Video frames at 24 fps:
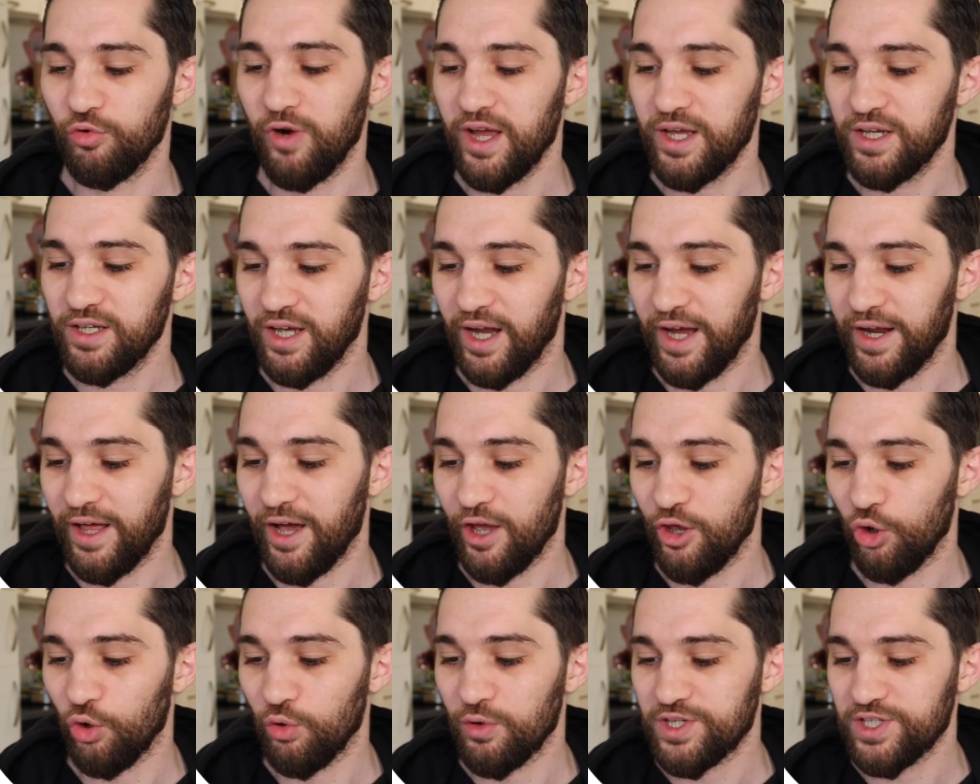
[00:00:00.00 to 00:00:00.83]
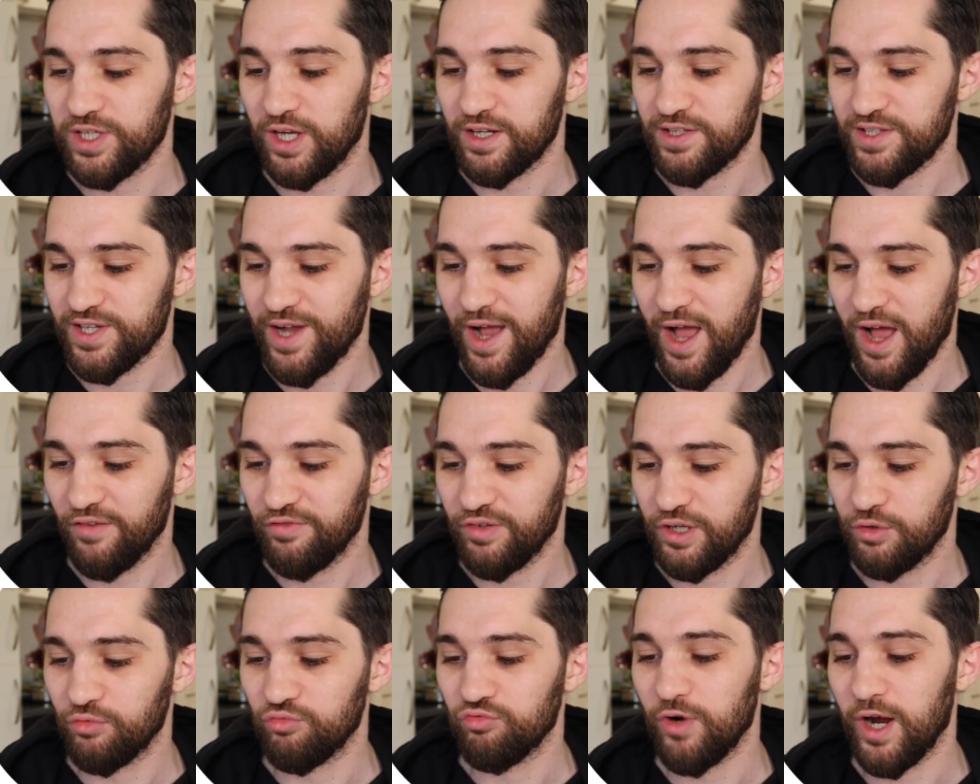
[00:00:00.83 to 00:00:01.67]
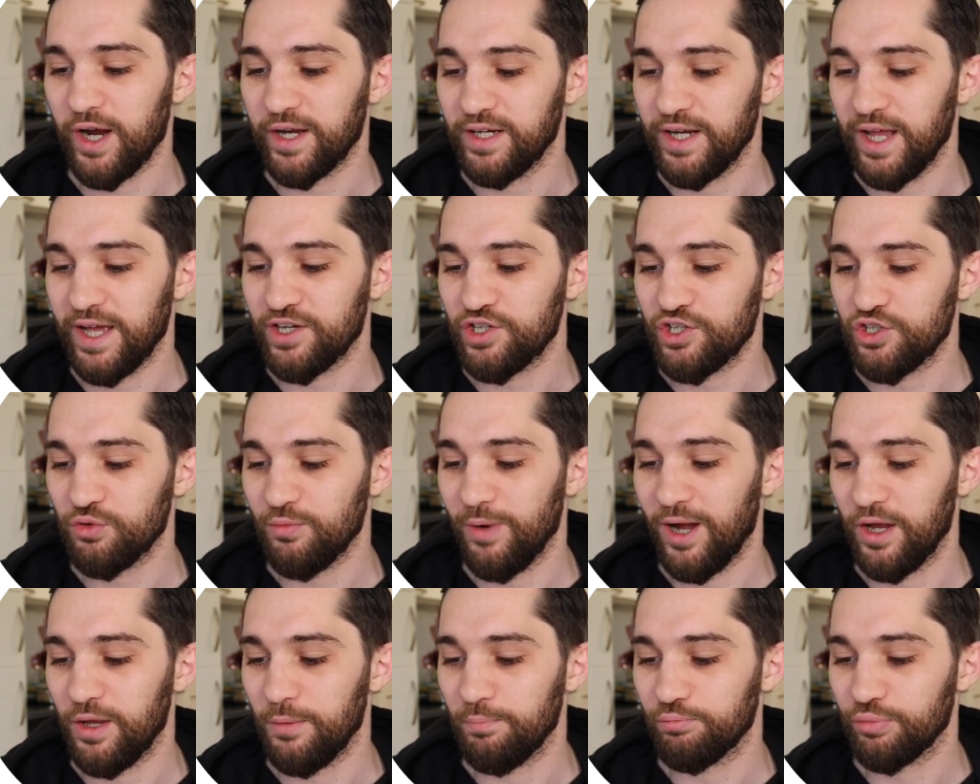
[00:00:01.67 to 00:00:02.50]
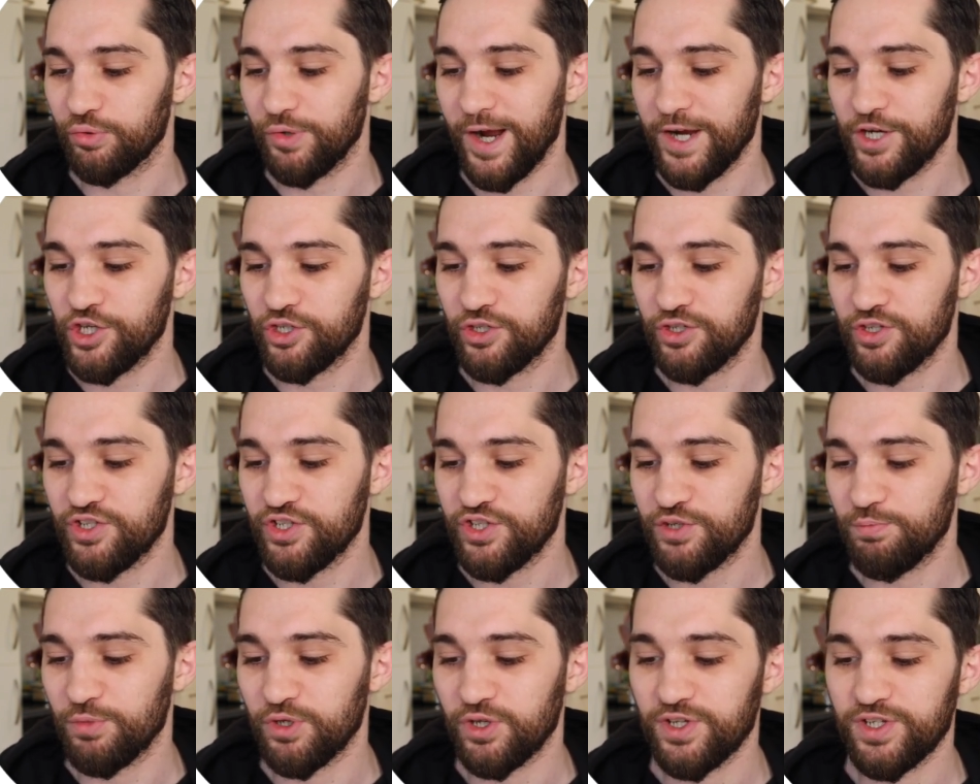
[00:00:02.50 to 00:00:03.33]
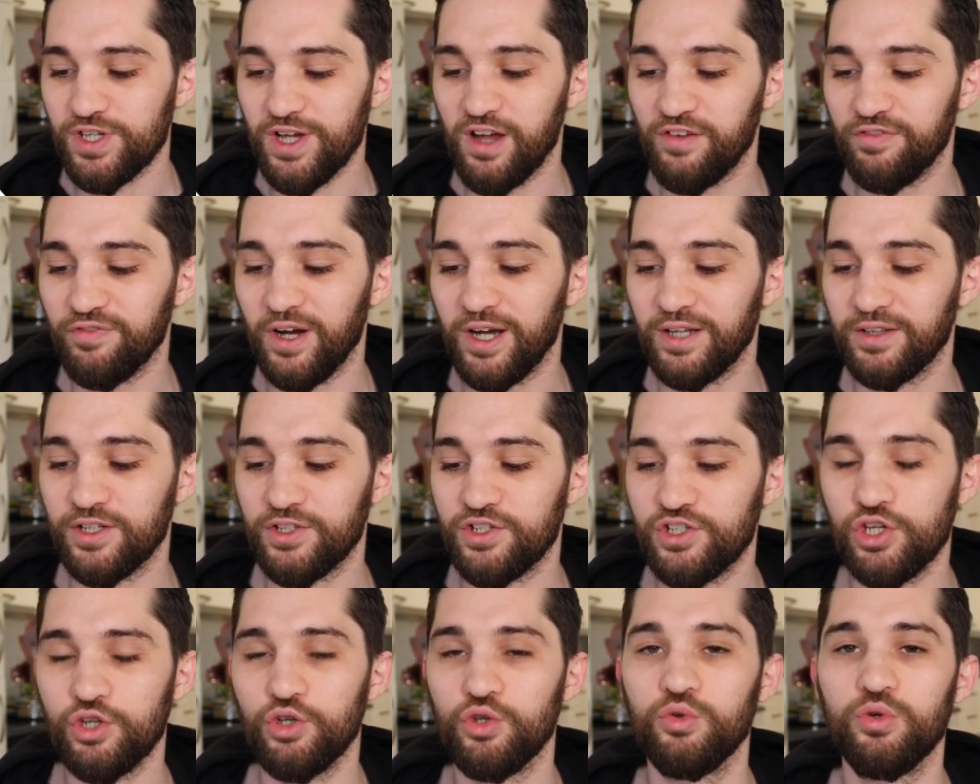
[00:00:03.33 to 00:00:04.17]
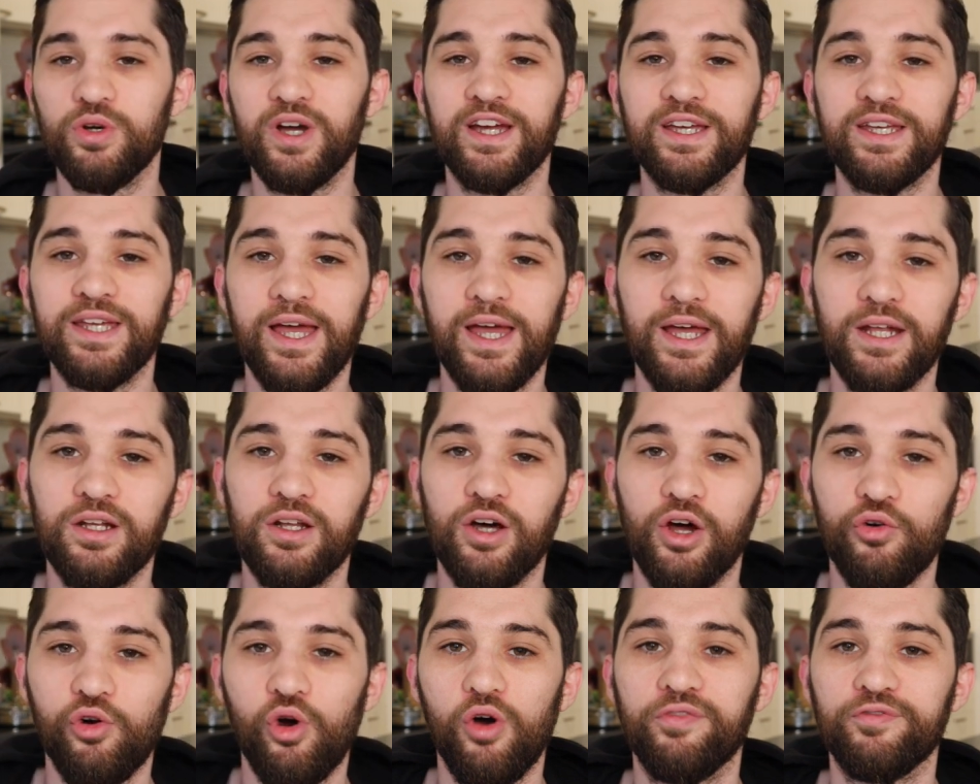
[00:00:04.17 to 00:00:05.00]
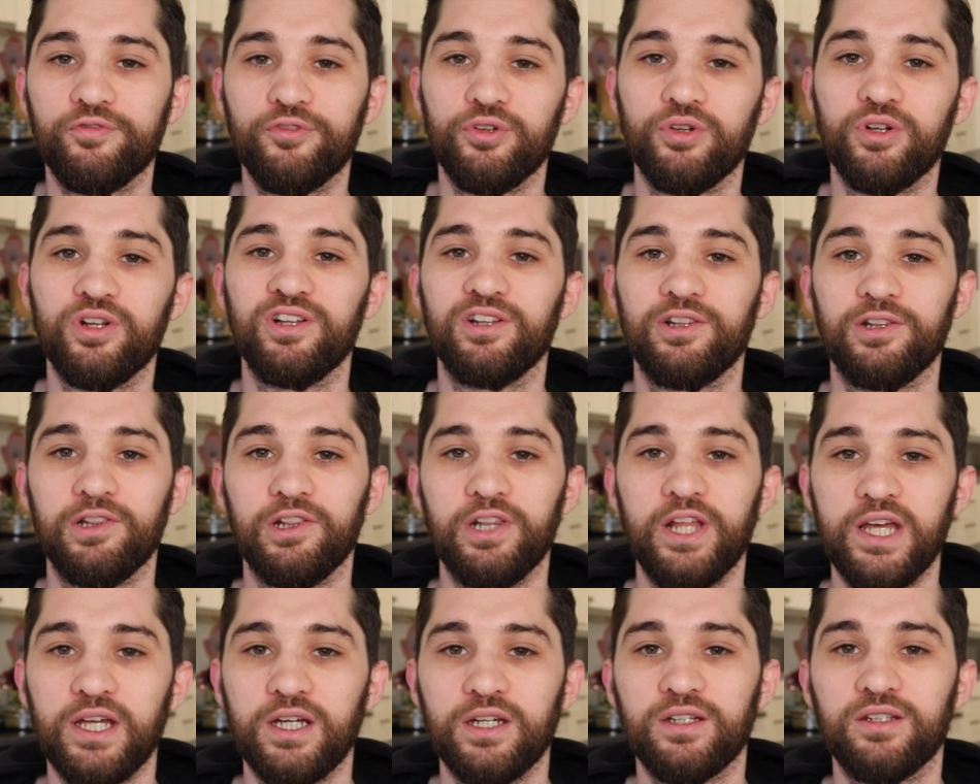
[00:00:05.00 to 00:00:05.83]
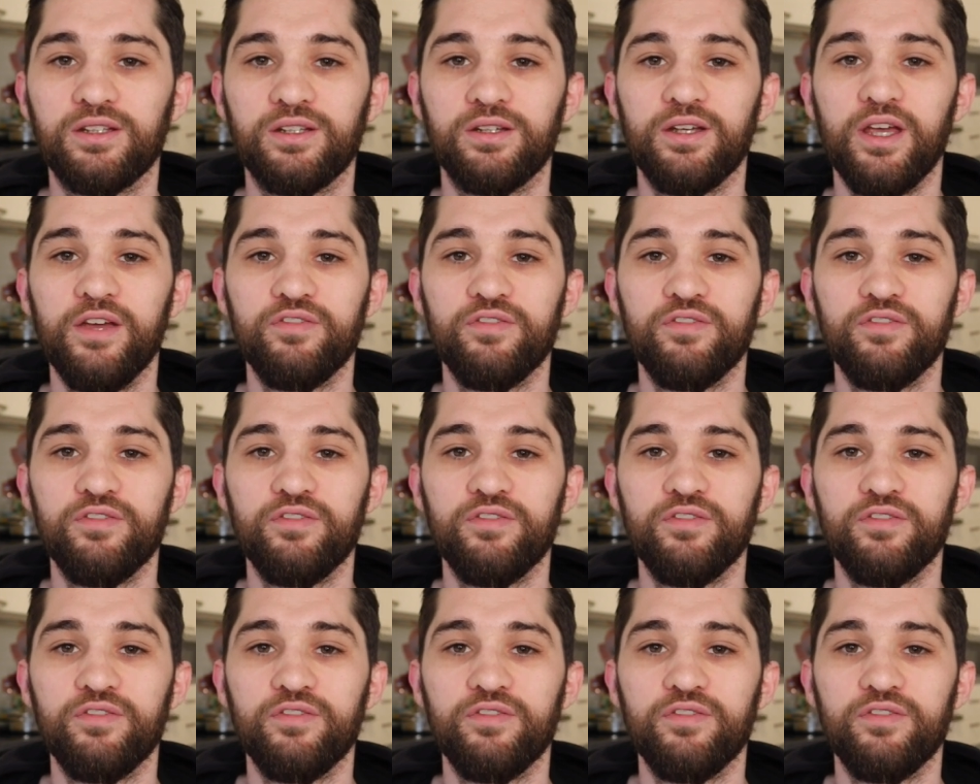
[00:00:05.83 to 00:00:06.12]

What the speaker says: rate, and I always like to have it right next to my impressions because I find the two, again, are often linked.